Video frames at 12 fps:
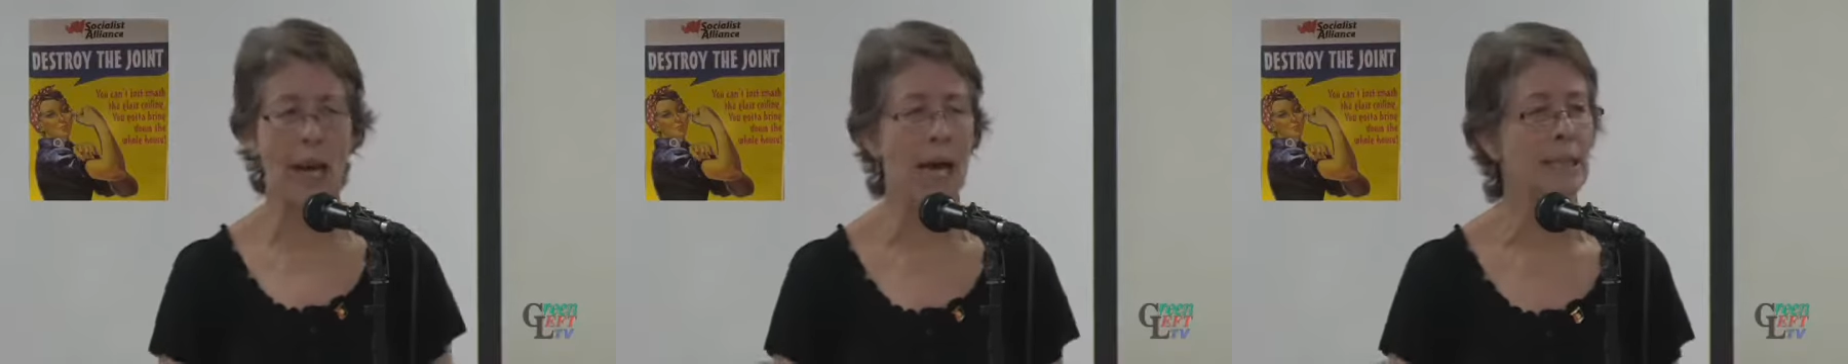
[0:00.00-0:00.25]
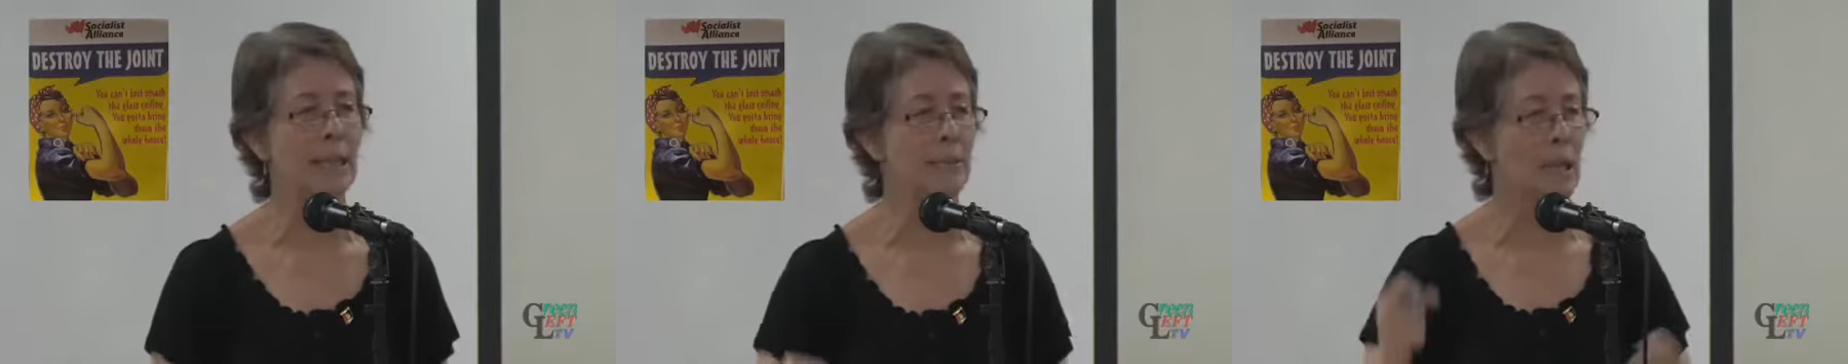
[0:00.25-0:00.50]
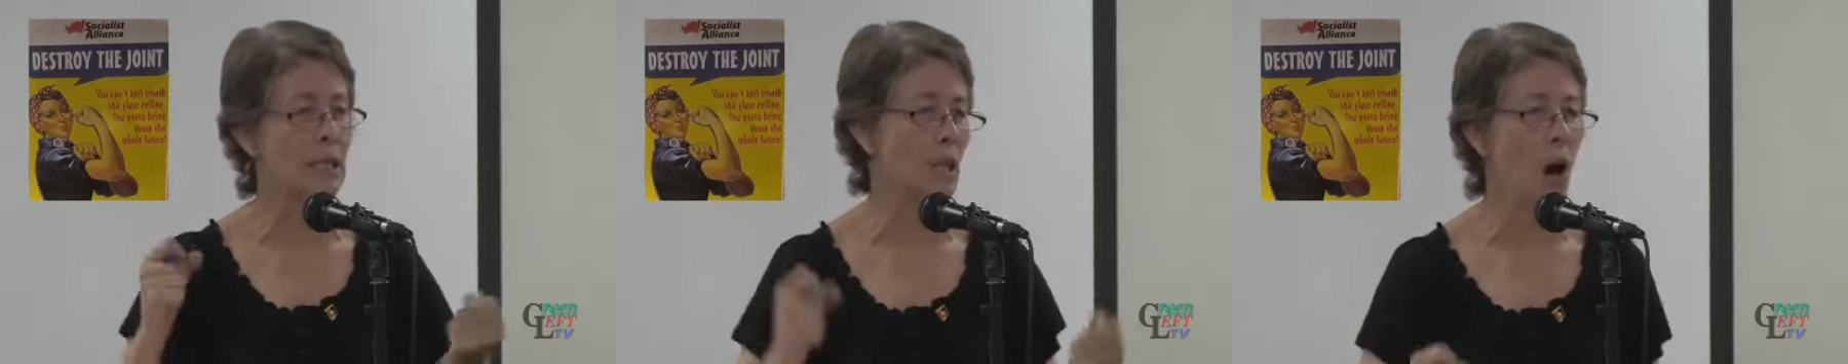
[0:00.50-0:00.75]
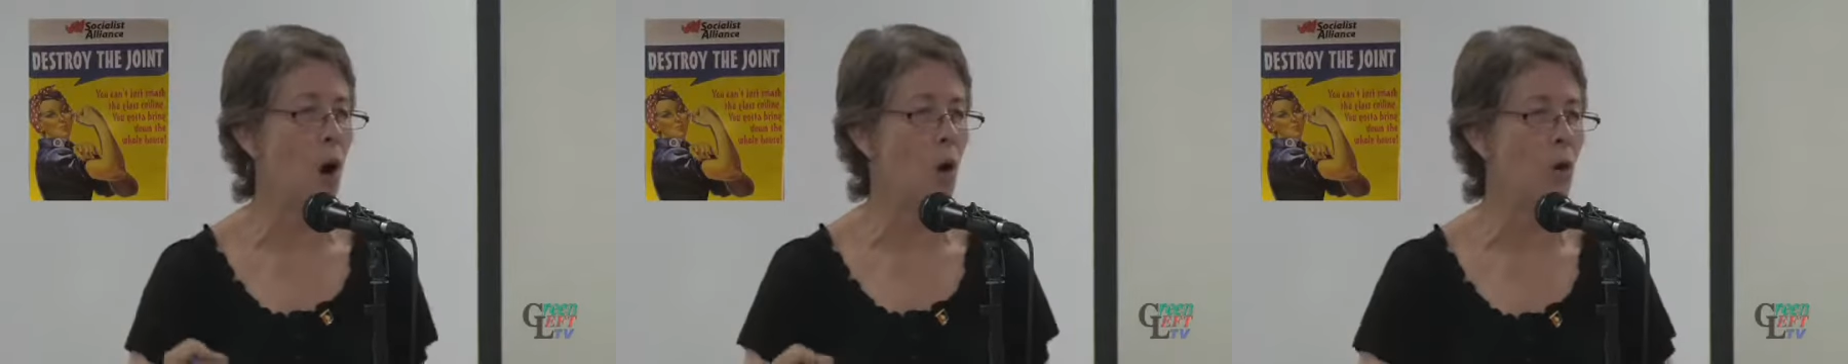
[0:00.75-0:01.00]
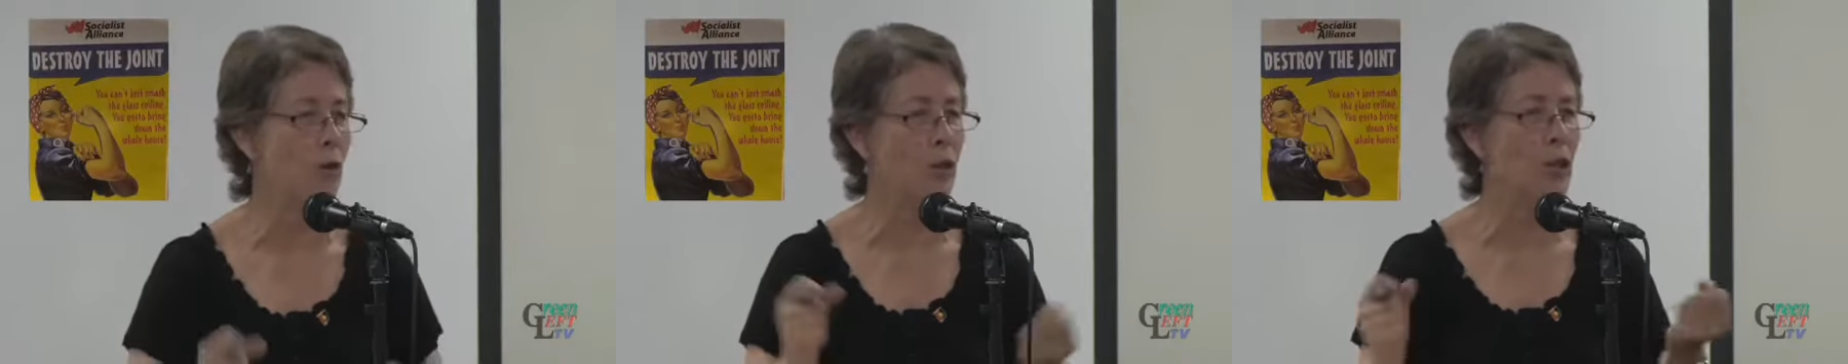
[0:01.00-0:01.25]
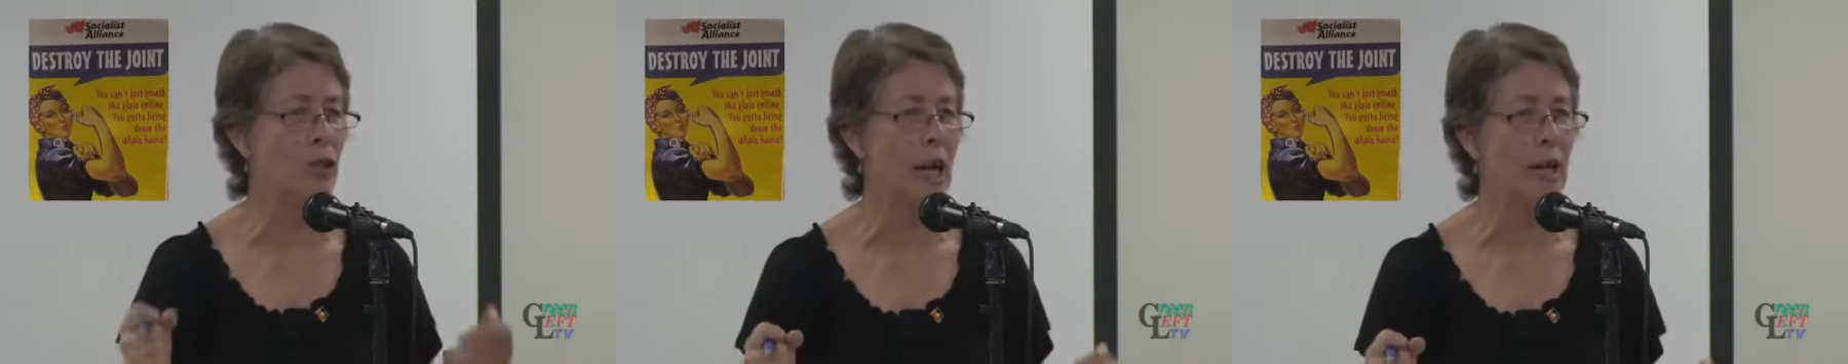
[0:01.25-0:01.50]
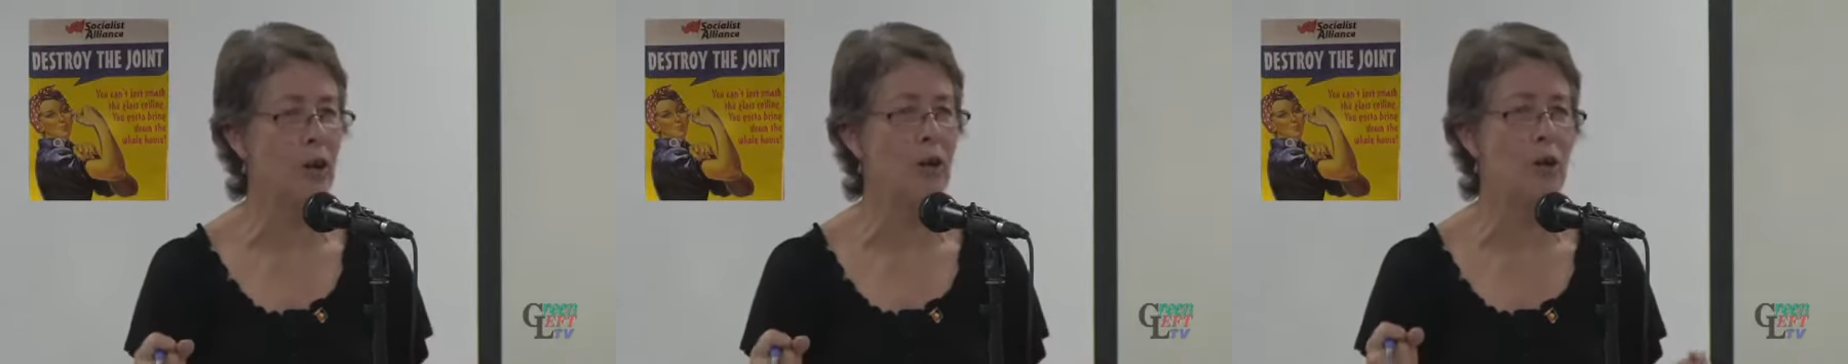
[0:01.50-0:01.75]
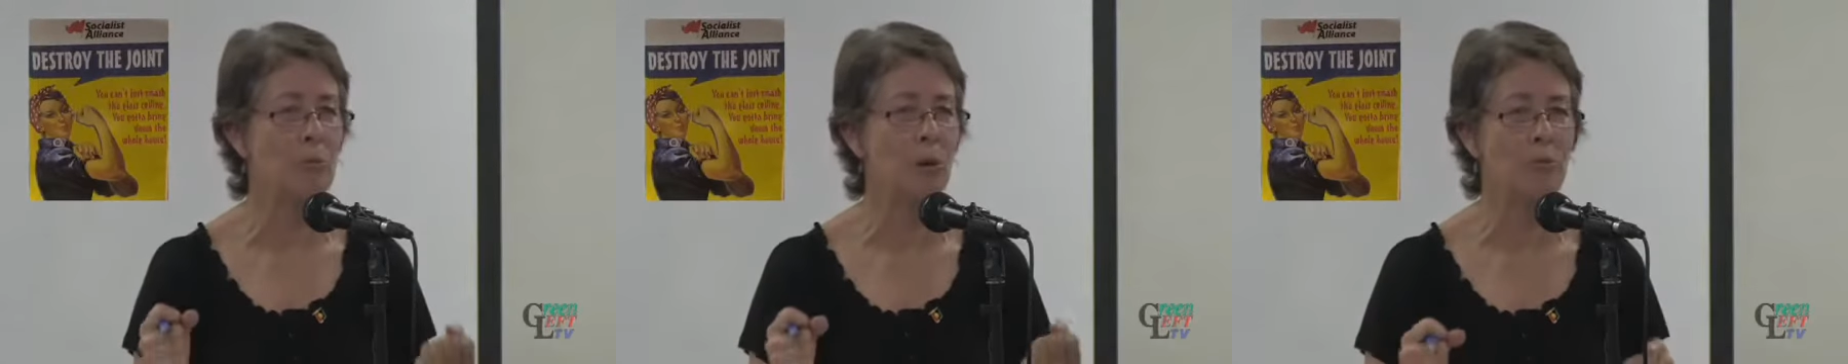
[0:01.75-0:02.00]
class as a whole through the trade
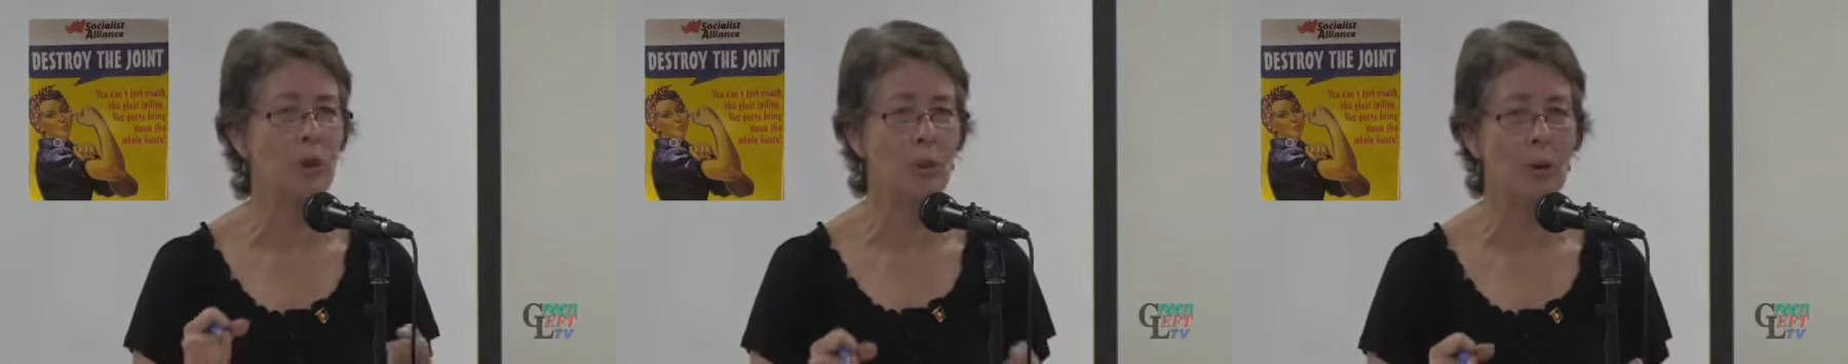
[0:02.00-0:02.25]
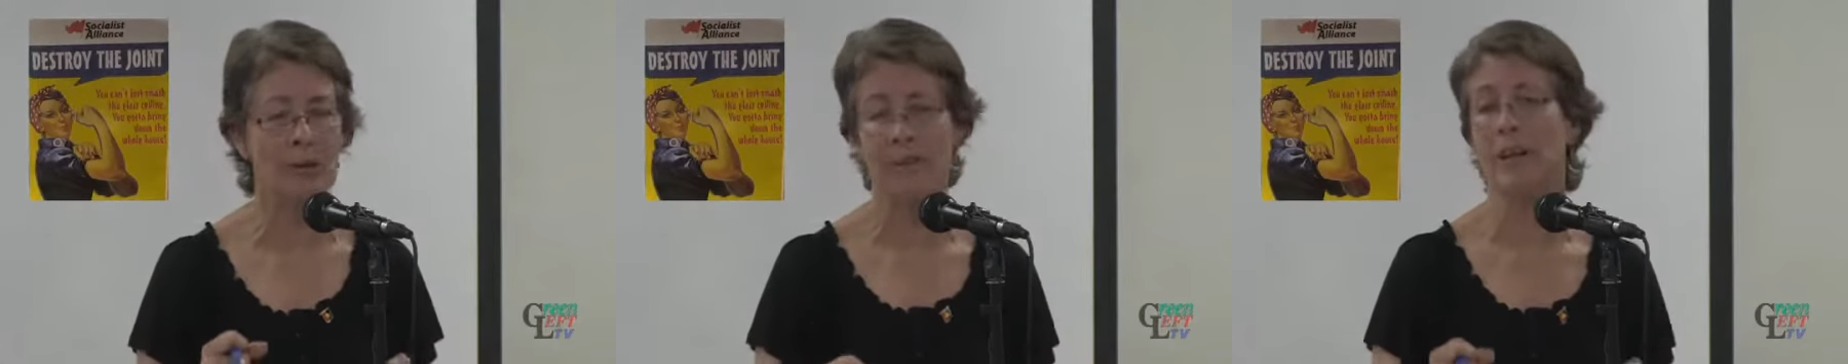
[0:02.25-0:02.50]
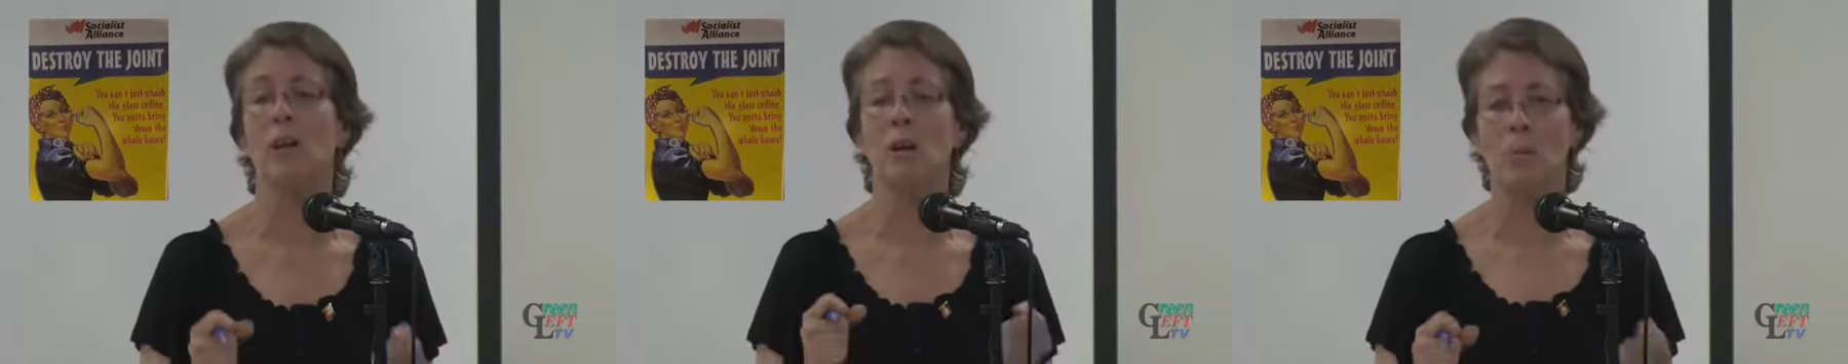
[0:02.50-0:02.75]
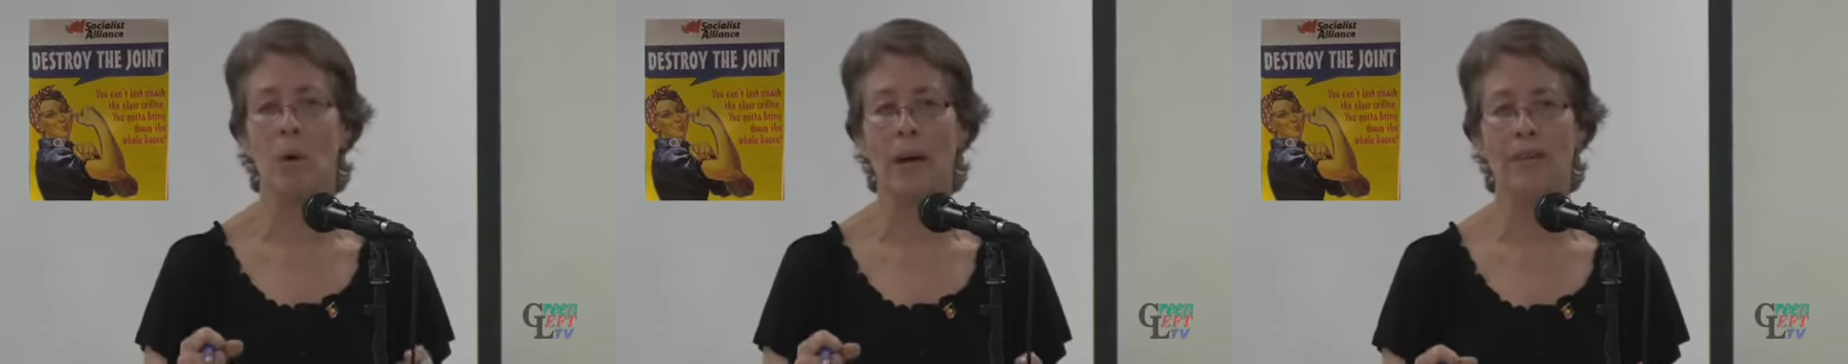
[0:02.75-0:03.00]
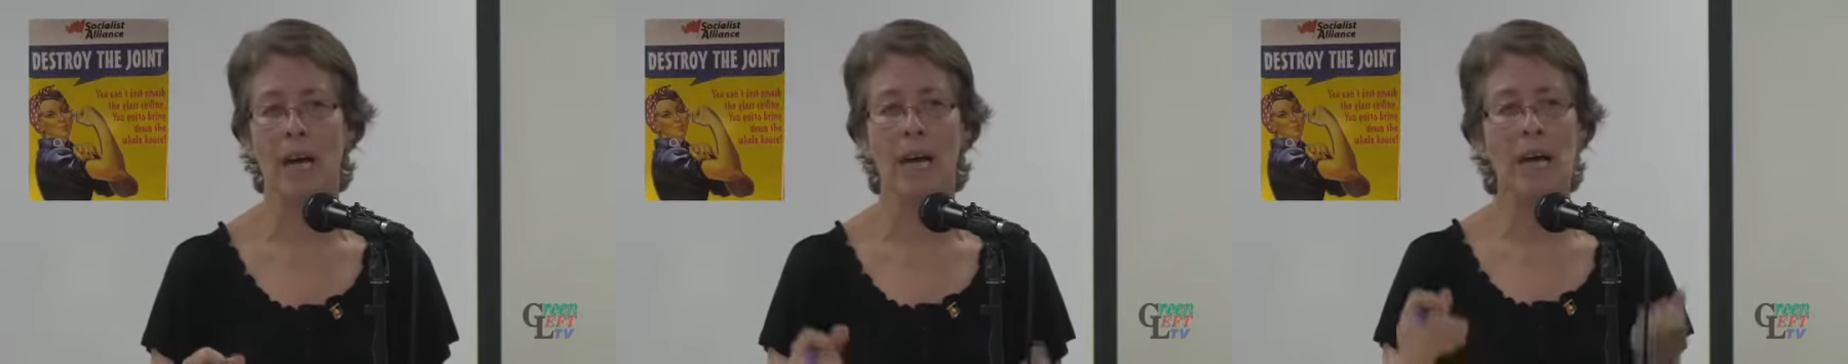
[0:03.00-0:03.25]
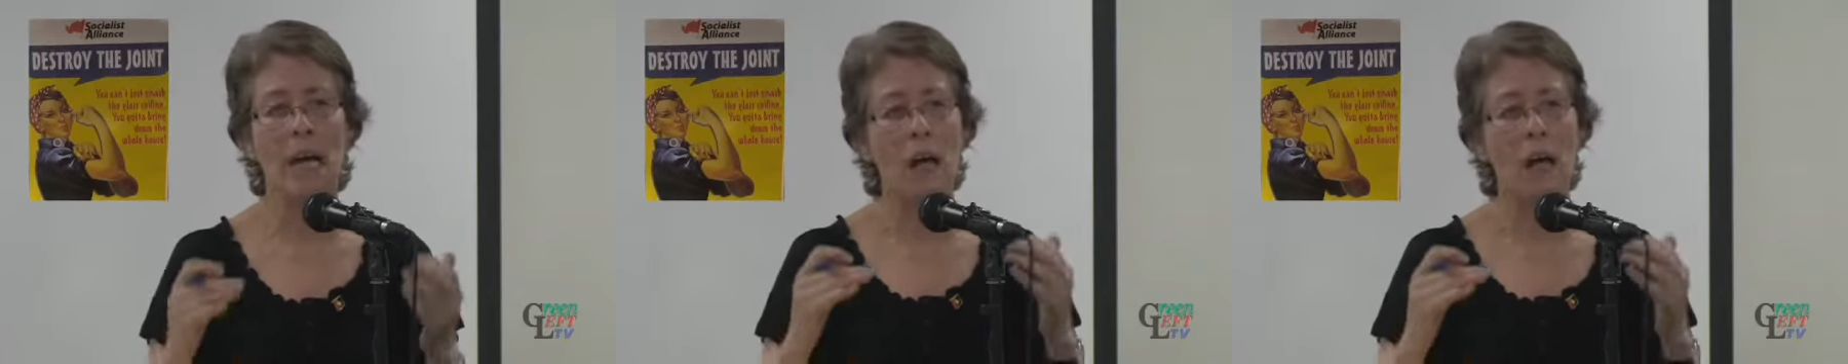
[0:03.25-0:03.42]
union movement or whatever.